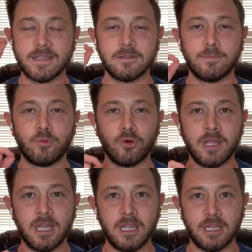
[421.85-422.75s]
a
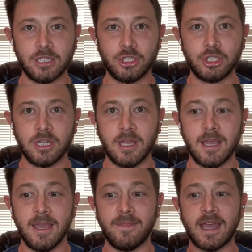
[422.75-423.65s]
bridge,
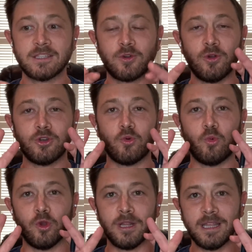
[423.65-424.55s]
that's going to
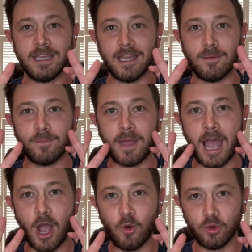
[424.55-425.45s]
really
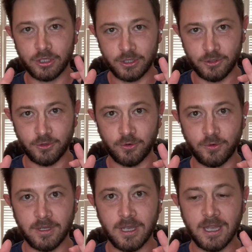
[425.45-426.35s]
empower
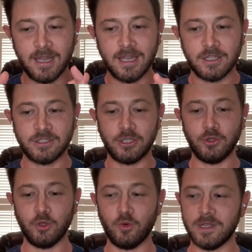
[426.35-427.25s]
you
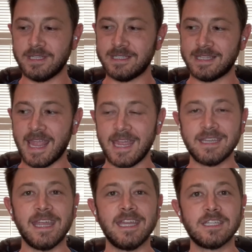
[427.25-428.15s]
to
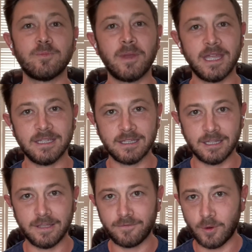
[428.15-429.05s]
stand
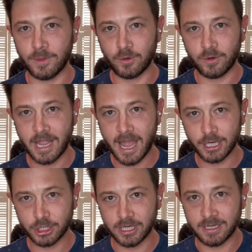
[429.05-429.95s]
independently from the
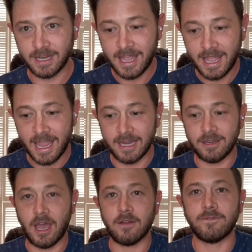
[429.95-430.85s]
reaction and
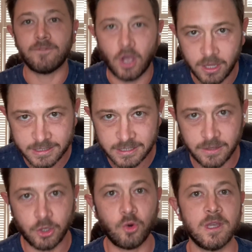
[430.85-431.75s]
not fall into
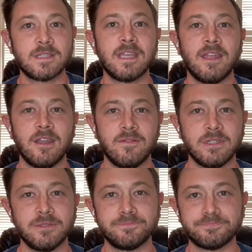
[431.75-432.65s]
the quicksand of it.